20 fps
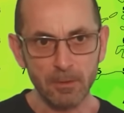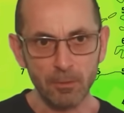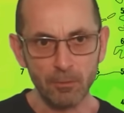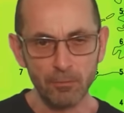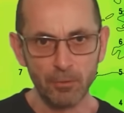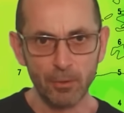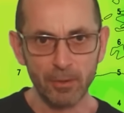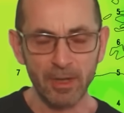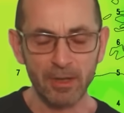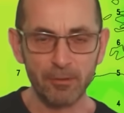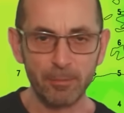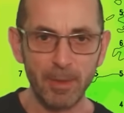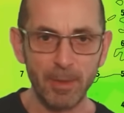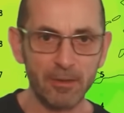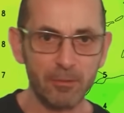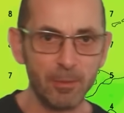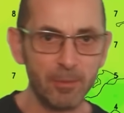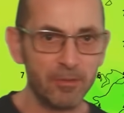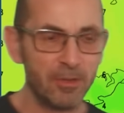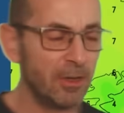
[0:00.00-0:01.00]
Forecast
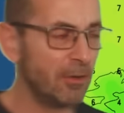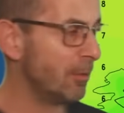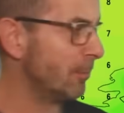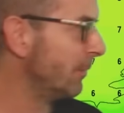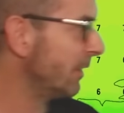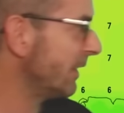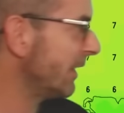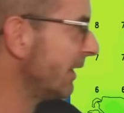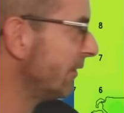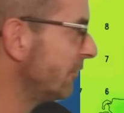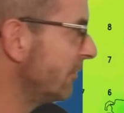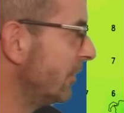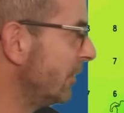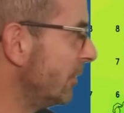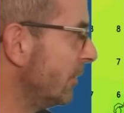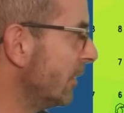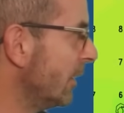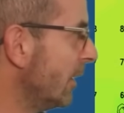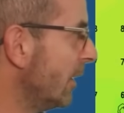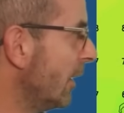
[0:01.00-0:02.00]
maximums here on Monday
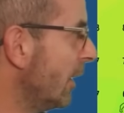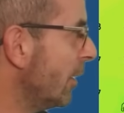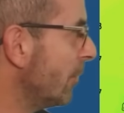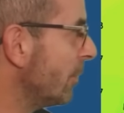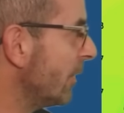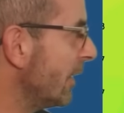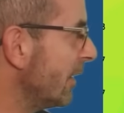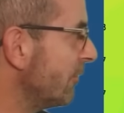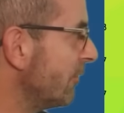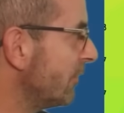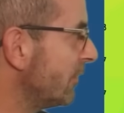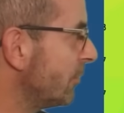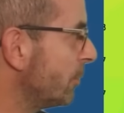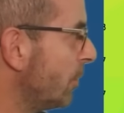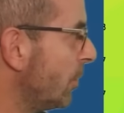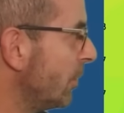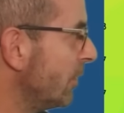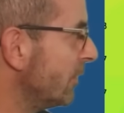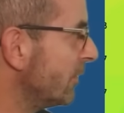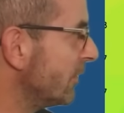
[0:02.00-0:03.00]
afternoon. By this
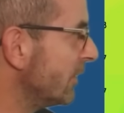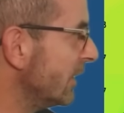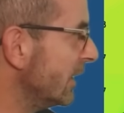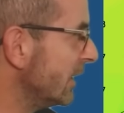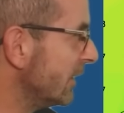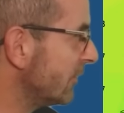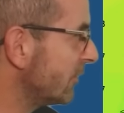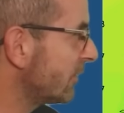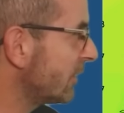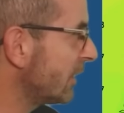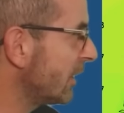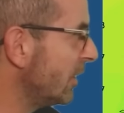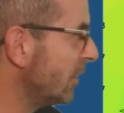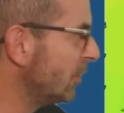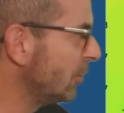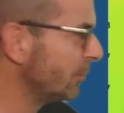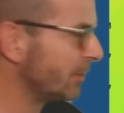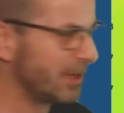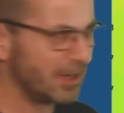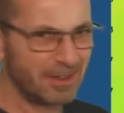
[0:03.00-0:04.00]
point, it's
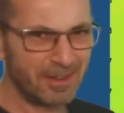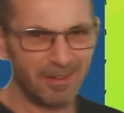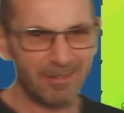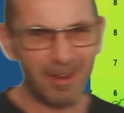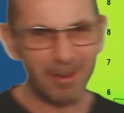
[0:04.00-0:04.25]
cold. I'd